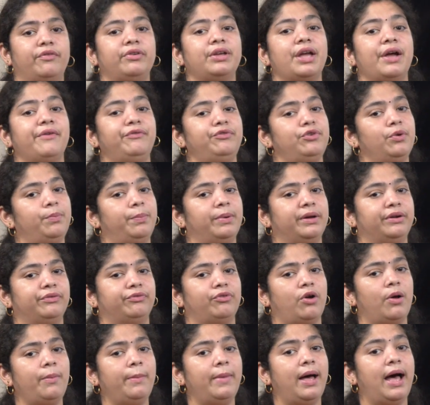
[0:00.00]
we have to
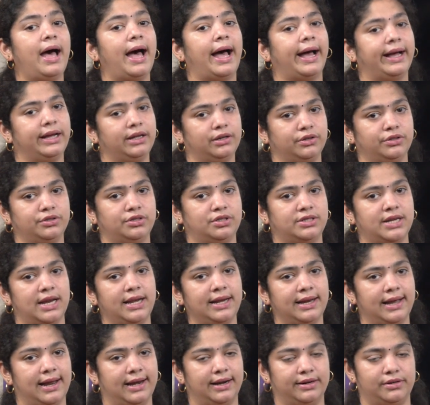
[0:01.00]
perform agarose gel
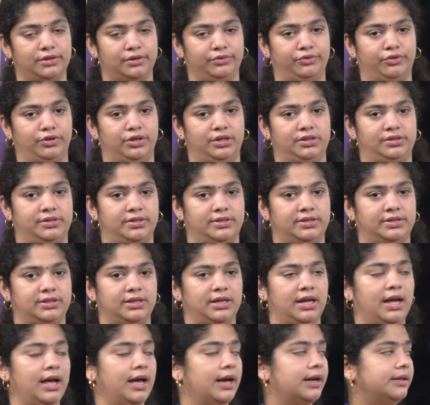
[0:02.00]
electrophoresis.
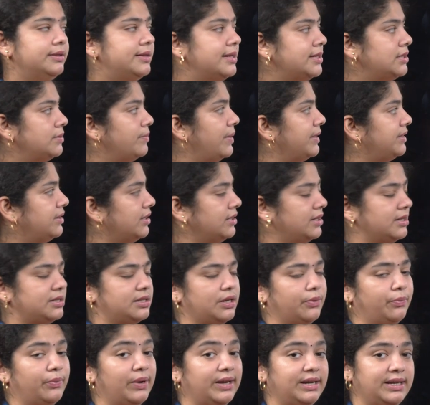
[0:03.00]
This method is
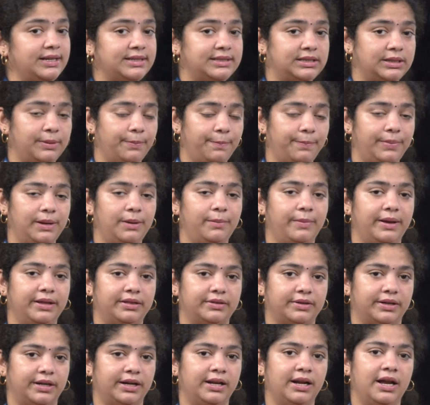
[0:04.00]
a very simple
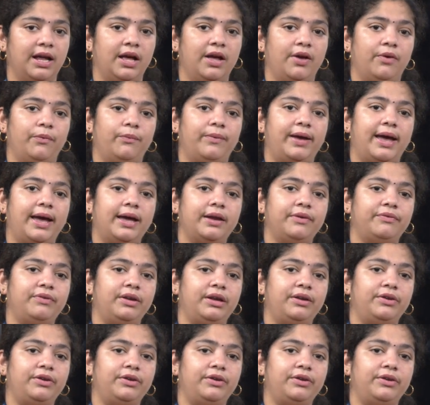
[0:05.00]
method where we